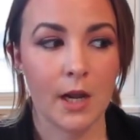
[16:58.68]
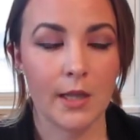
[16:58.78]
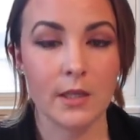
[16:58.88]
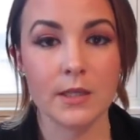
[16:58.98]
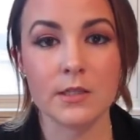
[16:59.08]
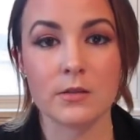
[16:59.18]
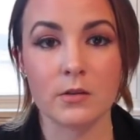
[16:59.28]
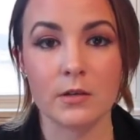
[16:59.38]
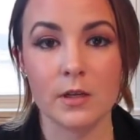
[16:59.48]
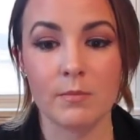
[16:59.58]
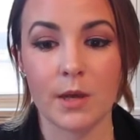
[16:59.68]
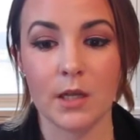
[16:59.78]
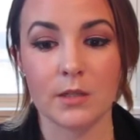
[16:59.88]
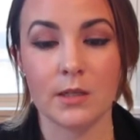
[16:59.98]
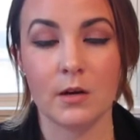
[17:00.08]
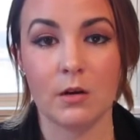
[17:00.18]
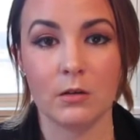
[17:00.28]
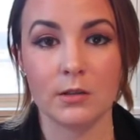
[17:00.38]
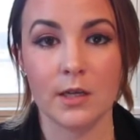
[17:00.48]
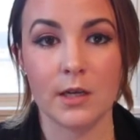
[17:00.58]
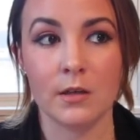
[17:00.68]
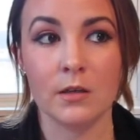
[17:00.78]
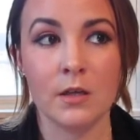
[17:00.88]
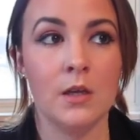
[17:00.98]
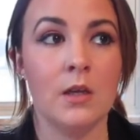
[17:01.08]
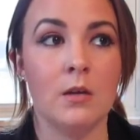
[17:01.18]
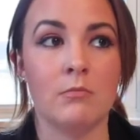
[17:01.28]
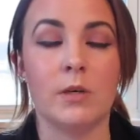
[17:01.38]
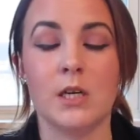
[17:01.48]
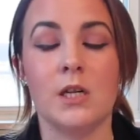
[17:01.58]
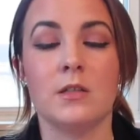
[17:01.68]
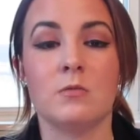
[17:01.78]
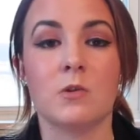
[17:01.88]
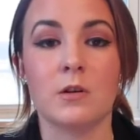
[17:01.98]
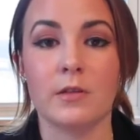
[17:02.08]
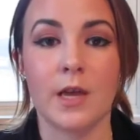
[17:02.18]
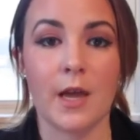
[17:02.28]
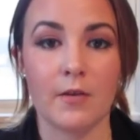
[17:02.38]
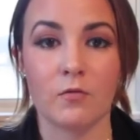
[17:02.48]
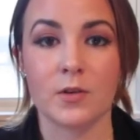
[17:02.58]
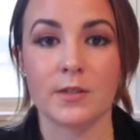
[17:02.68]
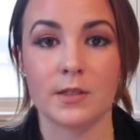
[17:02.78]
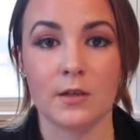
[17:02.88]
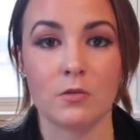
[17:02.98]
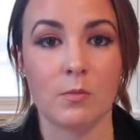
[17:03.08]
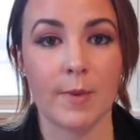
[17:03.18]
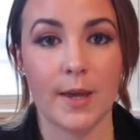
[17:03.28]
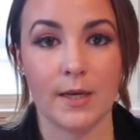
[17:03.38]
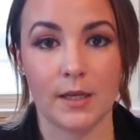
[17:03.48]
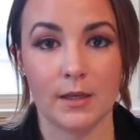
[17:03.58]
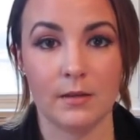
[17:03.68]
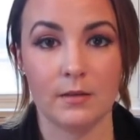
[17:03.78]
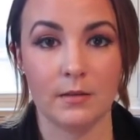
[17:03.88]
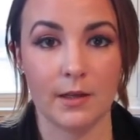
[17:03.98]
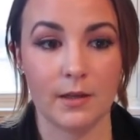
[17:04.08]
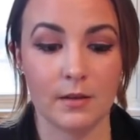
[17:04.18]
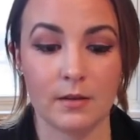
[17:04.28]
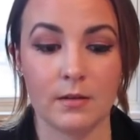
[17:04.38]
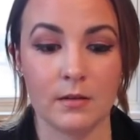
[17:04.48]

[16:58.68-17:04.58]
think it's 30 bucks at Ulta, but it is worth every single penny. Like,